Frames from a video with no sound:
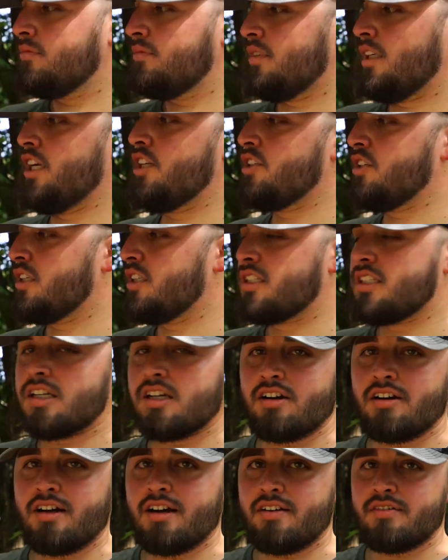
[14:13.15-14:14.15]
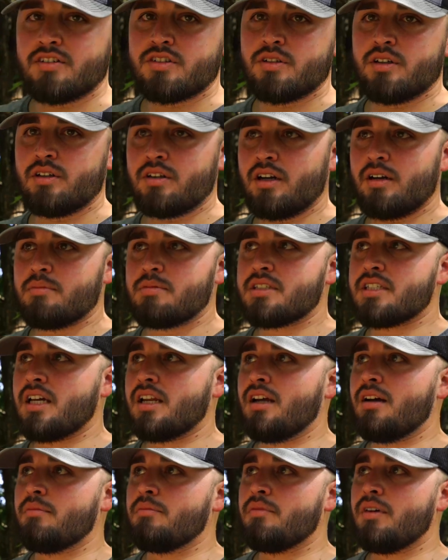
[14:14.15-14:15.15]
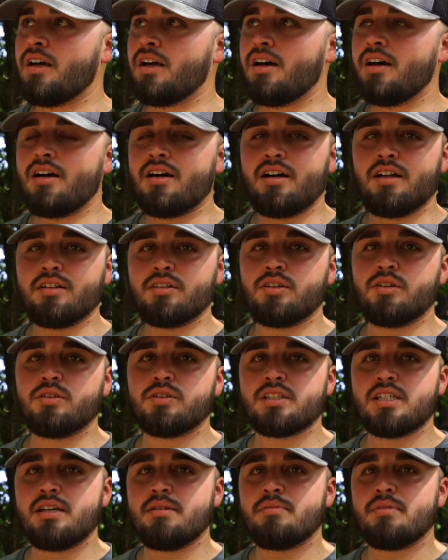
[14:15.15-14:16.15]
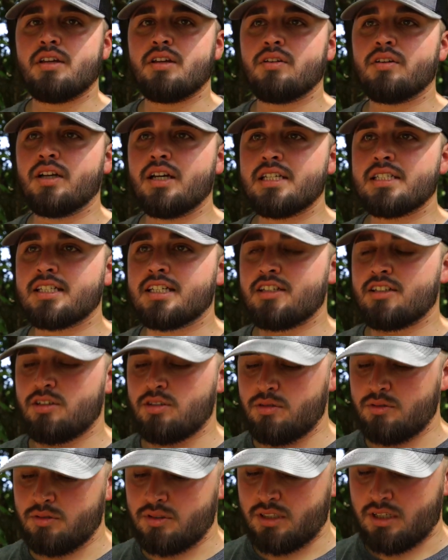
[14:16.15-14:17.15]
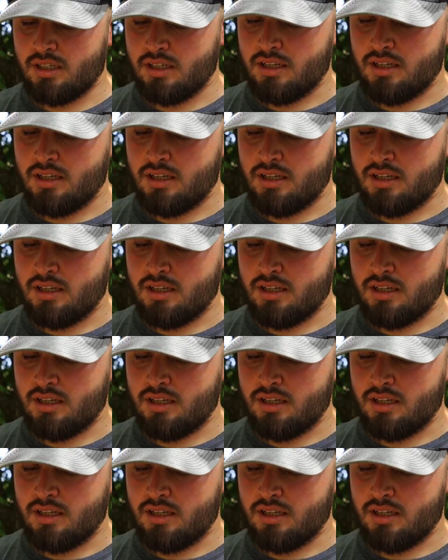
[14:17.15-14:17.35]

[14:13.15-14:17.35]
As you can see here, I have a trail camera set up. A little tip that you guys can use.